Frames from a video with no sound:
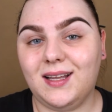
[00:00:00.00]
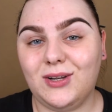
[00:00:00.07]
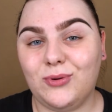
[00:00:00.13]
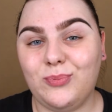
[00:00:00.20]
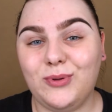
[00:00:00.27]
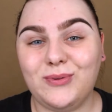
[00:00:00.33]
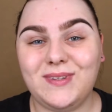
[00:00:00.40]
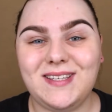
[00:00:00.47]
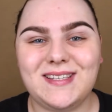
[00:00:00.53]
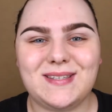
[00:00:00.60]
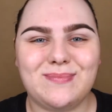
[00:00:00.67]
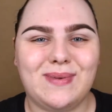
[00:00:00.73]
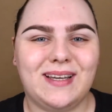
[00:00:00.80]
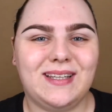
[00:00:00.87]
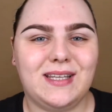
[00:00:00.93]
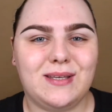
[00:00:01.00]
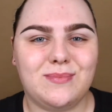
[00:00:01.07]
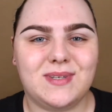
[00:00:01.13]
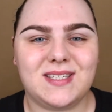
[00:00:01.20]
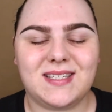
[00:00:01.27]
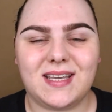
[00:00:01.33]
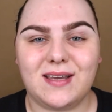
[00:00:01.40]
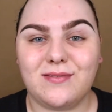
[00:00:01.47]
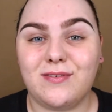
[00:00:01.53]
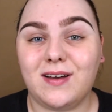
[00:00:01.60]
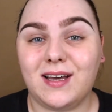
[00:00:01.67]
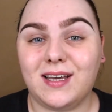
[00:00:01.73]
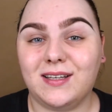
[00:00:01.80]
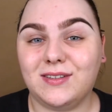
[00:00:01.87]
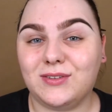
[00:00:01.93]
Hello beauties, my name is
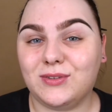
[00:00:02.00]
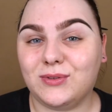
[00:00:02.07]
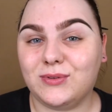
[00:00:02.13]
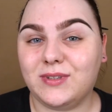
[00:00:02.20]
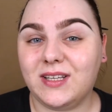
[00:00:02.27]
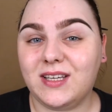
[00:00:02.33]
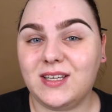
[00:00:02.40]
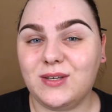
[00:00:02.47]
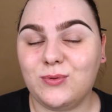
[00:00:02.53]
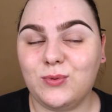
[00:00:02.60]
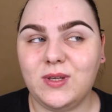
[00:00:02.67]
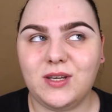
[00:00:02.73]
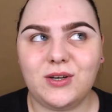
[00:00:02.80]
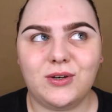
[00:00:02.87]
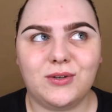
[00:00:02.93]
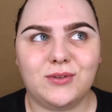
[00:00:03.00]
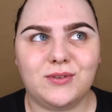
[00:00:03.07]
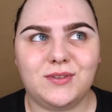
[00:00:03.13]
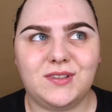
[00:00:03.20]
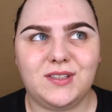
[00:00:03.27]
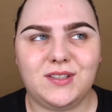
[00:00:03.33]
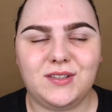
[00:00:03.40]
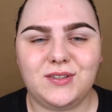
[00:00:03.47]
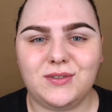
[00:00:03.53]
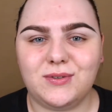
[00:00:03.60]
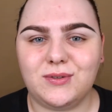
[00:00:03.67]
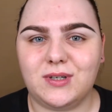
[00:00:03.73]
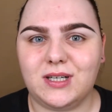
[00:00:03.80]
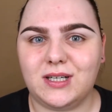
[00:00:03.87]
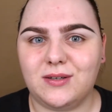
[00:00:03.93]
Eva and today we
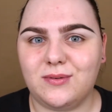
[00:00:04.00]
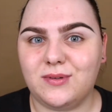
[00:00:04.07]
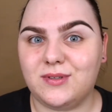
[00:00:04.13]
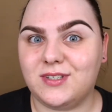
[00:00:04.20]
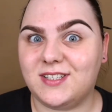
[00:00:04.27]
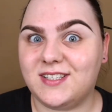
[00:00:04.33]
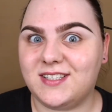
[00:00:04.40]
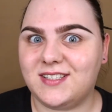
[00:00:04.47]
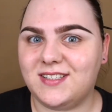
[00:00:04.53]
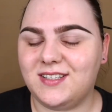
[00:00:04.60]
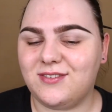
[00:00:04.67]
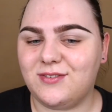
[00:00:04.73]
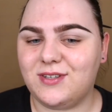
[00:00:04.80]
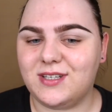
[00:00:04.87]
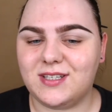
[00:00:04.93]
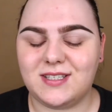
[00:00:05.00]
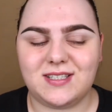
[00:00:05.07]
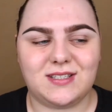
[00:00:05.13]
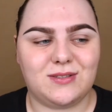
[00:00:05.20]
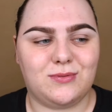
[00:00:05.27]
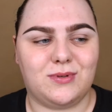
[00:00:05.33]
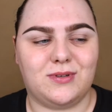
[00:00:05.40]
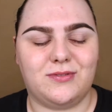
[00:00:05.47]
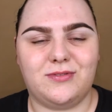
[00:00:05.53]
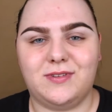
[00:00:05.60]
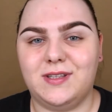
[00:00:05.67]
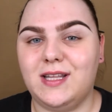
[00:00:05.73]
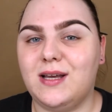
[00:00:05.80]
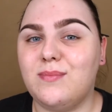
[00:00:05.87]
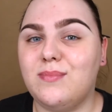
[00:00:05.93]
continue our series with
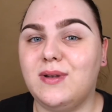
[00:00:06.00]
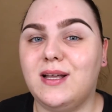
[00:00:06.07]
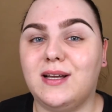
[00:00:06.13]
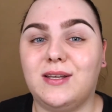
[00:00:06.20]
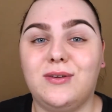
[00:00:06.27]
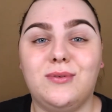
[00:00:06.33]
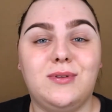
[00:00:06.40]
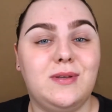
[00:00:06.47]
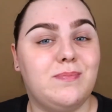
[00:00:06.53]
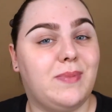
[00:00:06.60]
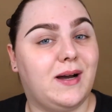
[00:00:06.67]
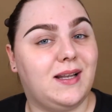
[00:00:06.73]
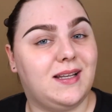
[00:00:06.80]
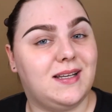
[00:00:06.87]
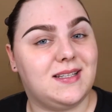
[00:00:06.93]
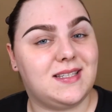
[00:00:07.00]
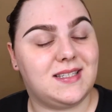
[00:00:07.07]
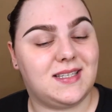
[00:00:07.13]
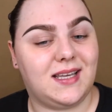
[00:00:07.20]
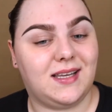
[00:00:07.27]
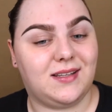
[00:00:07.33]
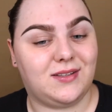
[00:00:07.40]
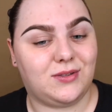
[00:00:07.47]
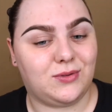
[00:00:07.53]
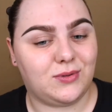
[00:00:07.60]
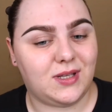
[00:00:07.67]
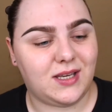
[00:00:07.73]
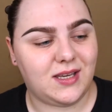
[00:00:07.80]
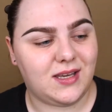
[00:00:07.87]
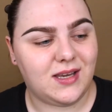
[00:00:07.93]
NABLA cutie palettes, and
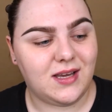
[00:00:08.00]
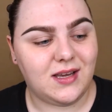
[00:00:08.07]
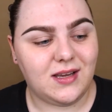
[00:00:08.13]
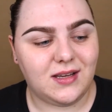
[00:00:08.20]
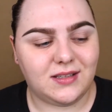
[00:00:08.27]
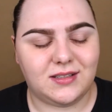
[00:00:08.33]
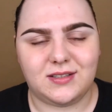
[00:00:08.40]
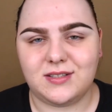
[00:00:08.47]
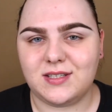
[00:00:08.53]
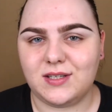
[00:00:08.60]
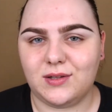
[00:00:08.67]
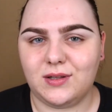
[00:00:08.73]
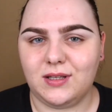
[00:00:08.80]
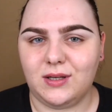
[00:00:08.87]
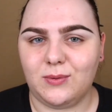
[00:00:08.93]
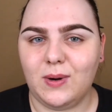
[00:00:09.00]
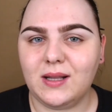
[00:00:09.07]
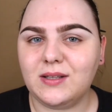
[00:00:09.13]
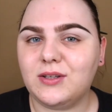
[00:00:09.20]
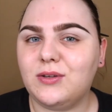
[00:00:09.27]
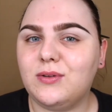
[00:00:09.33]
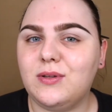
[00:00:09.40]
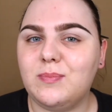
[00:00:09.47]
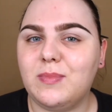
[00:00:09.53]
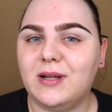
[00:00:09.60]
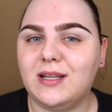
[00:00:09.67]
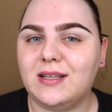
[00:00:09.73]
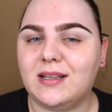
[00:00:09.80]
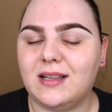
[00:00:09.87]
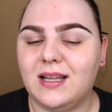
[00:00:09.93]
today there's only one cutie
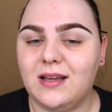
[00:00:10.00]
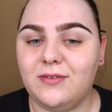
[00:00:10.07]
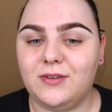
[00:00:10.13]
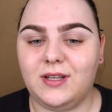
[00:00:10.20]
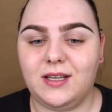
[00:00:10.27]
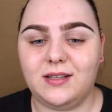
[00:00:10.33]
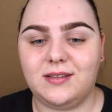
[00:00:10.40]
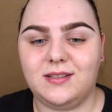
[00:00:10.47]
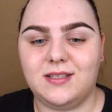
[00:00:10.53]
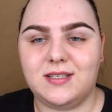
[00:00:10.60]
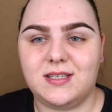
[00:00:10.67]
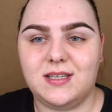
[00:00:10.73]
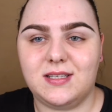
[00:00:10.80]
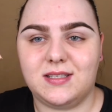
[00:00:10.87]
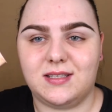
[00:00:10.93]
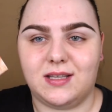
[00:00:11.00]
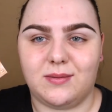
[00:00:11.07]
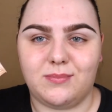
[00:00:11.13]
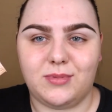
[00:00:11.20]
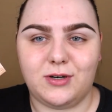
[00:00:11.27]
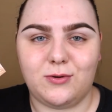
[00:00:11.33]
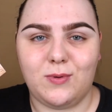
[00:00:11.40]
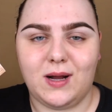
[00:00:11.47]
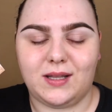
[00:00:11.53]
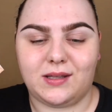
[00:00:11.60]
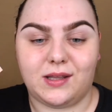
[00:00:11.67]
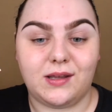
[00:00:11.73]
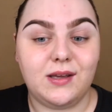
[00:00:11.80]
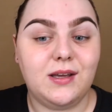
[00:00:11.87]
palette left and this is number one.